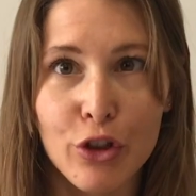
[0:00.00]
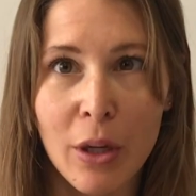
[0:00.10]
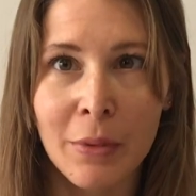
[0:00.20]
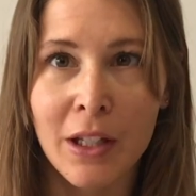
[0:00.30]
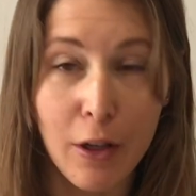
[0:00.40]

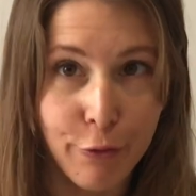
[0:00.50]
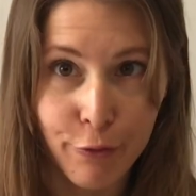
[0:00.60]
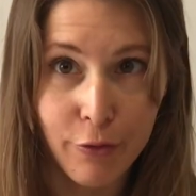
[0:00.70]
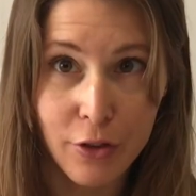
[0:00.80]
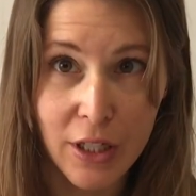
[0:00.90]
shopped at
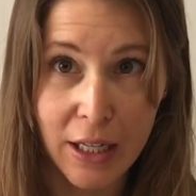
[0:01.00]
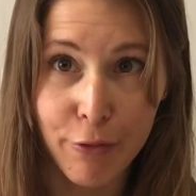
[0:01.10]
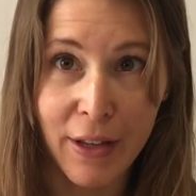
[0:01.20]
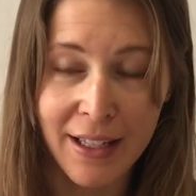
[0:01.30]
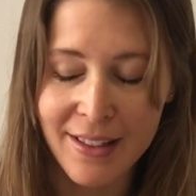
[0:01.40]

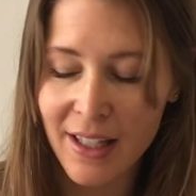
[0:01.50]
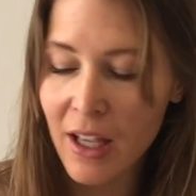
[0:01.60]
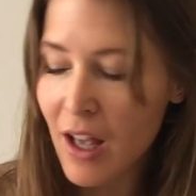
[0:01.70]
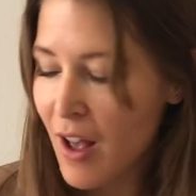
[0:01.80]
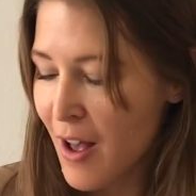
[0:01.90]

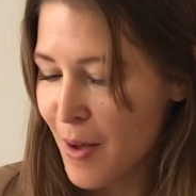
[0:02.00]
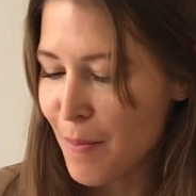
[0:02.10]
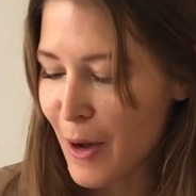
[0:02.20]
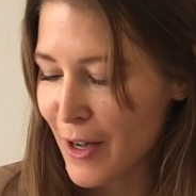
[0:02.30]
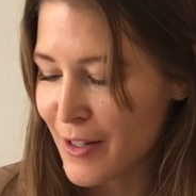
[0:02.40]
LoveShackFancy,
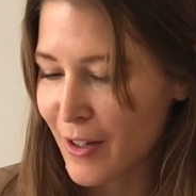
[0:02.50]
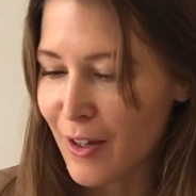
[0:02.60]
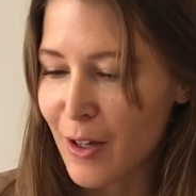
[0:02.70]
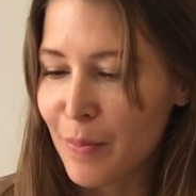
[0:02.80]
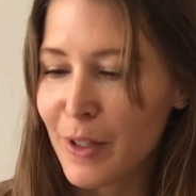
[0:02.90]
but
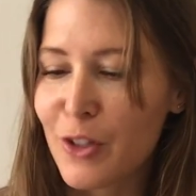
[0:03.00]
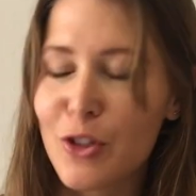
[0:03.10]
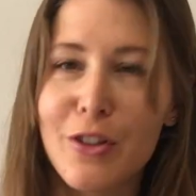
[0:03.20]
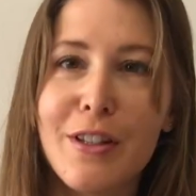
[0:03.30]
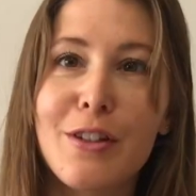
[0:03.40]
it's
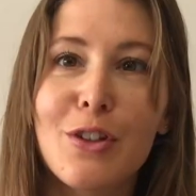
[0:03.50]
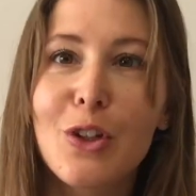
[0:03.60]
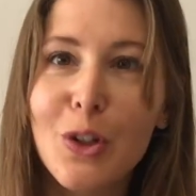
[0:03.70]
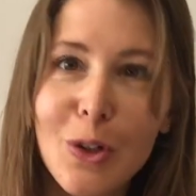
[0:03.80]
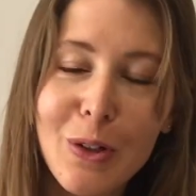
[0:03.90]
just this
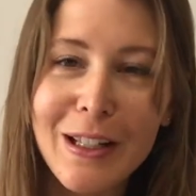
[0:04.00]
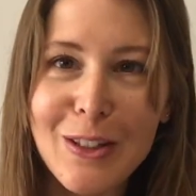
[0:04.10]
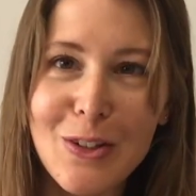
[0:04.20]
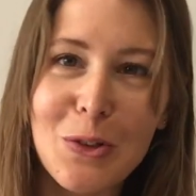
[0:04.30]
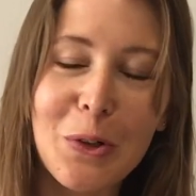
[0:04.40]
cute
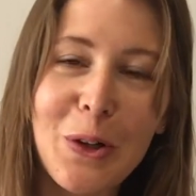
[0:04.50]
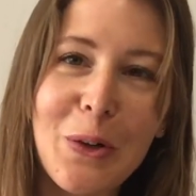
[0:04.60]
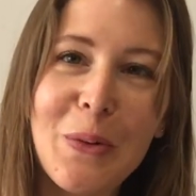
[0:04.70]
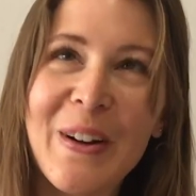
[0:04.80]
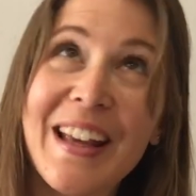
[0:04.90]
little store
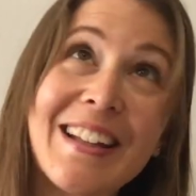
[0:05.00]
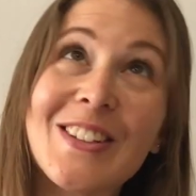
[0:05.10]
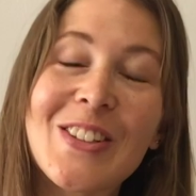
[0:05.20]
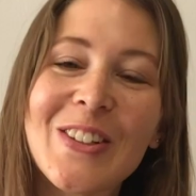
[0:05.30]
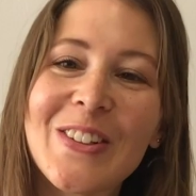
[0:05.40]
you walk
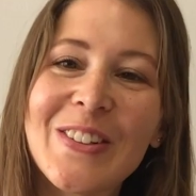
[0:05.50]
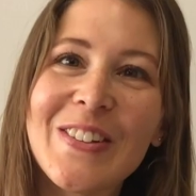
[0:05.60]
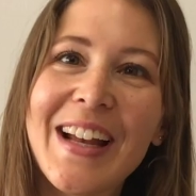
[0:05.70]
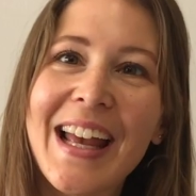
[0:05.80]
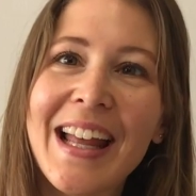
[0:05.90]
into,
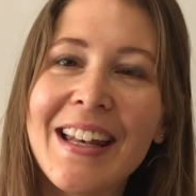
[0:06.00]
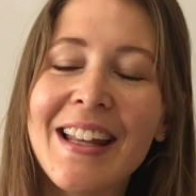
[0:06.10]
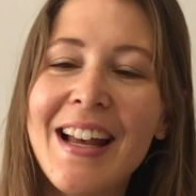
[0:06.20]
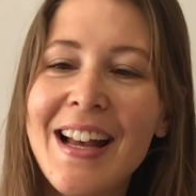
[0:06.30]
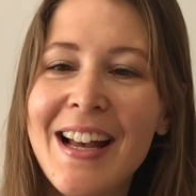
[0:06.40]
and
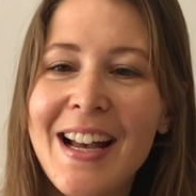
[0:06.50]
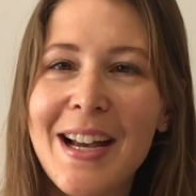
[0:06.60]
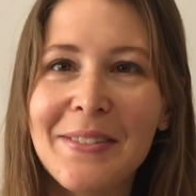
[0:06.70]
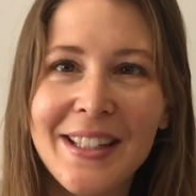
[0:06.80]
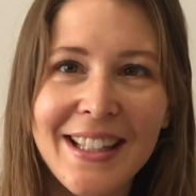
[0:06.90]

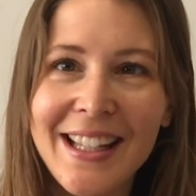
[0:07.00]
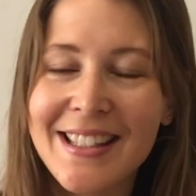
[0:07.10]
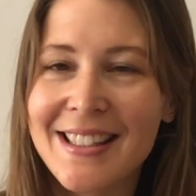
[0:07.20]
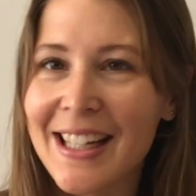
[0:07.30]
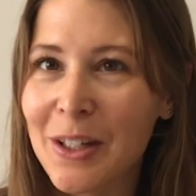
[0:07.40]
everything
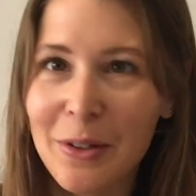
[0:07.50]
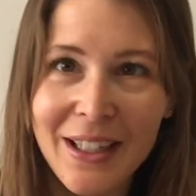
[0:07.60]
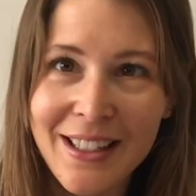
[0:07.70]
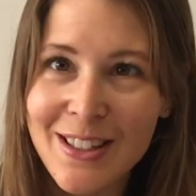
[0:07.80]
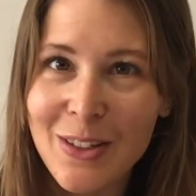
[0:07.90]
is
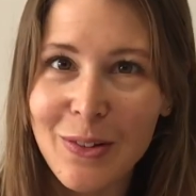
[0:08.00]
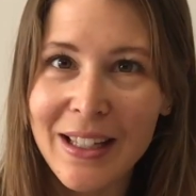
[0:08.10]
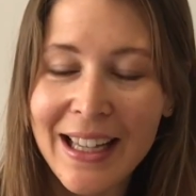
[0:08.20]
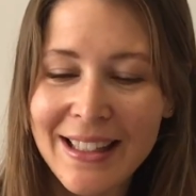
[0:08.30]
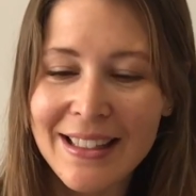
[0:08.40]
decorated so
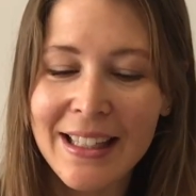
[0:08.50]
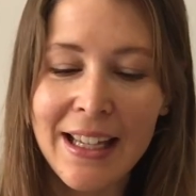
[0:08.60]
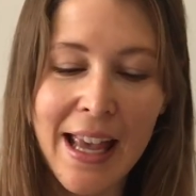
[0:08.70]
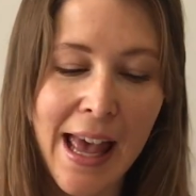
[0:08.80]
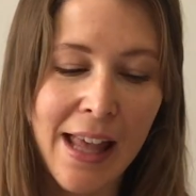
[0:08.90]
nicely,
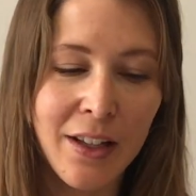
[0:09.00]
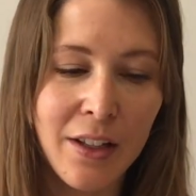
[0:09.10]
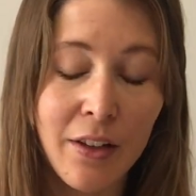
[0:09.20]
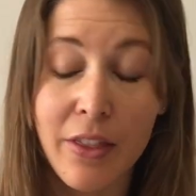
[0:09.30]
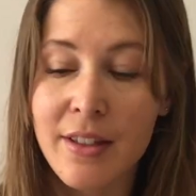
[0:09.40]
and
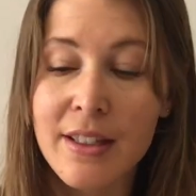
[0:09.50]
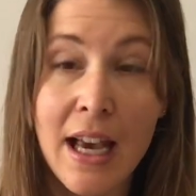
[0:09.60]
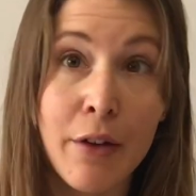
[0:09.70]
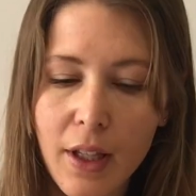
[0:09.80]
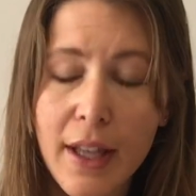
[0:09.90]
the
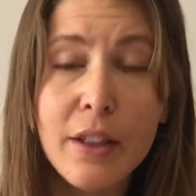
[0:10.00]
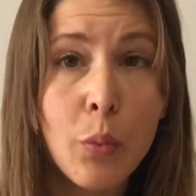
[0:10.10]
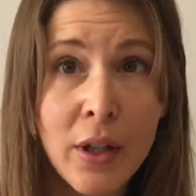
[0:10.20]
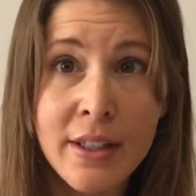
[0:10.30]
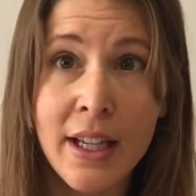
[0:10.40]
staff at the
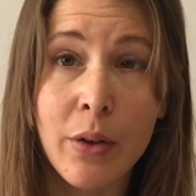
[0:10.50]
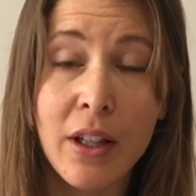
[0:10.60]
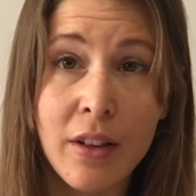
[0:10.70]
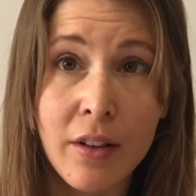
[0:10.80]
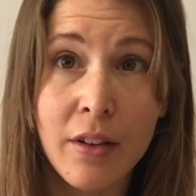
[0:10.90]
one down
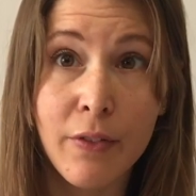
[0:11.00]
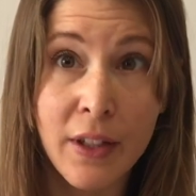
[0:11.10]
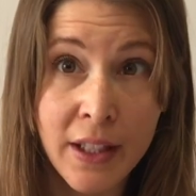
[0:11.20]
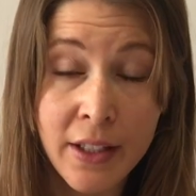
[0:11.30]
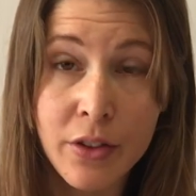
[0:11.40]
in the
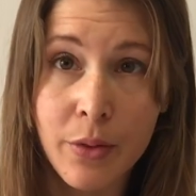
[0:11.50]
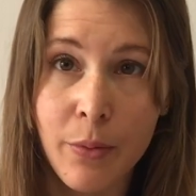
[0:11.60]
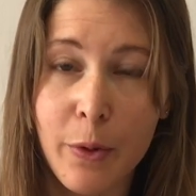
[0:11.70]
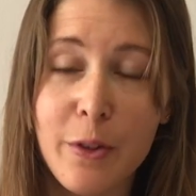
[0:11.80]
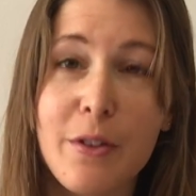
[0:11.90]
village
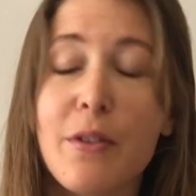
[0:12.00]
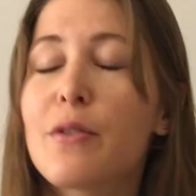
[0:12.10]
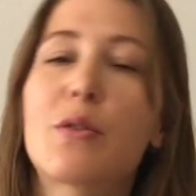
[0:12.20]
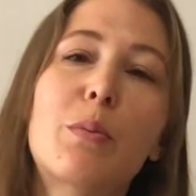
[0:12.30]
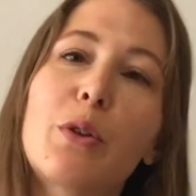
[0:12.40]
was
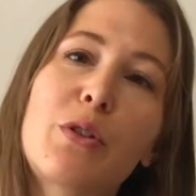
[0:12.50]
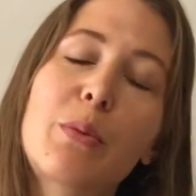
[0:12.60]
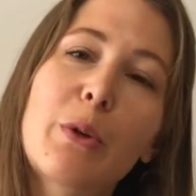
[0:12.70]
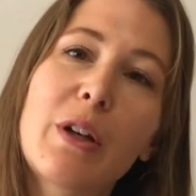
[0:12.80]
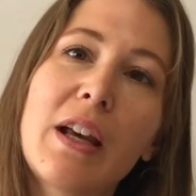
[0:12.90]
super
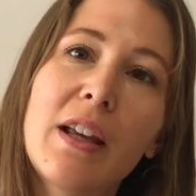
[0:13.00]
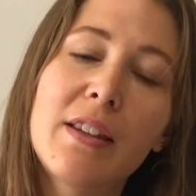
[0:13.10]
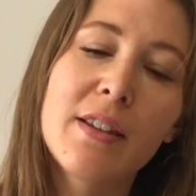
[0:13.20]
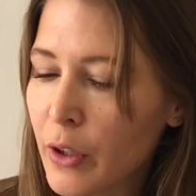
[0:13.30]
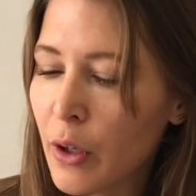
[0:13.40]
nice.
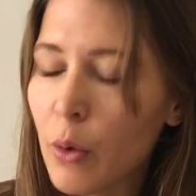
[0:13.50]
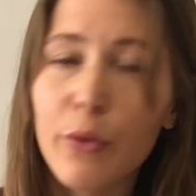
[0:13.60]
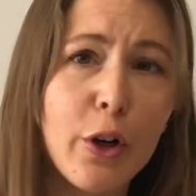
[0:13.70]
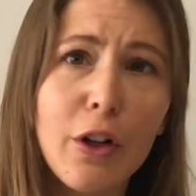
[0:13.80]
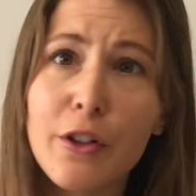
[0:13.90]
You know,
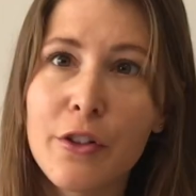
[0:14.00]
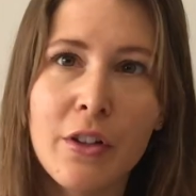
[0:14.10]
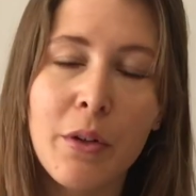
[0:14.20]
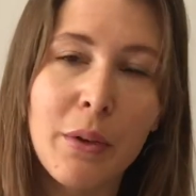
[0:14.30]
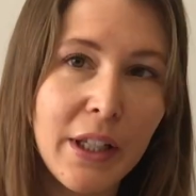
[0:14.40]
overall just got a
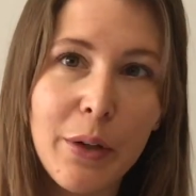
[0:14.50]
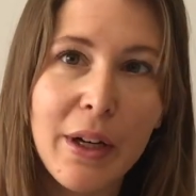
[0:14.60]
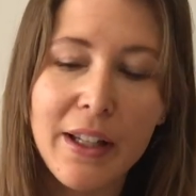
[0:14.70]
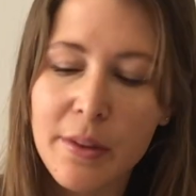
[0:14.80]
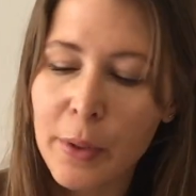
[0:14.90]
really great
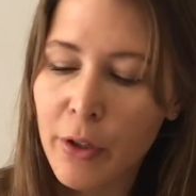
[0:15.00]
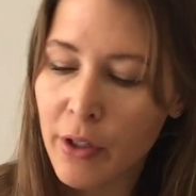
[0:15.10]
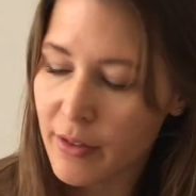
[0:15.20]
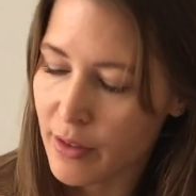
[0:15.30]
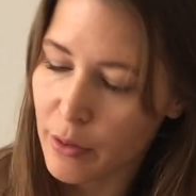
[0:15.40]

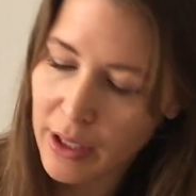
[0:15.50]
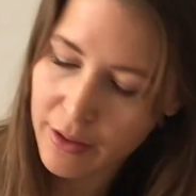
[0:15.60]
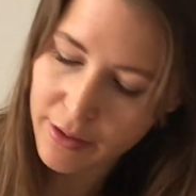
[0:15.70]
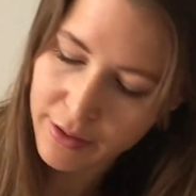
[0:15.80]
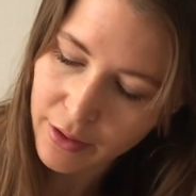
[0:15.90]
experience, and you get
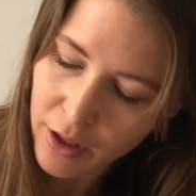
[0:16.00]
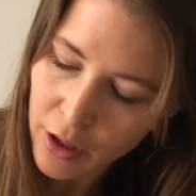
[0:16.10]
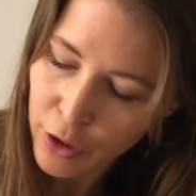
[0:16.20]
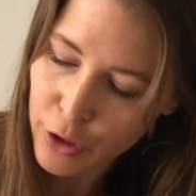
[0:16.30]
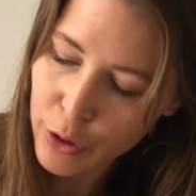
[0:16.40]
this
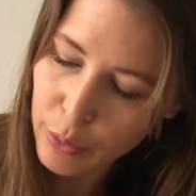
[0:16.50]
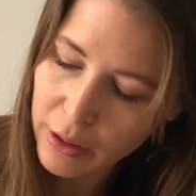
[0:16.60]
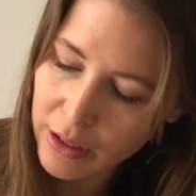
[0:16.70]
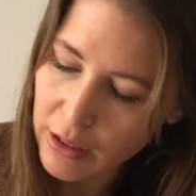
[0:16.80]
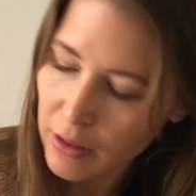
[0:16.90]
cute
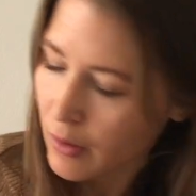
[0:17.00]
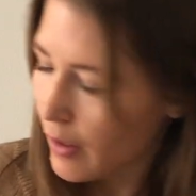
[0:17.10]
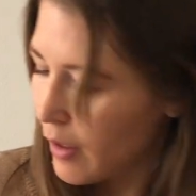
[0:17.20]
little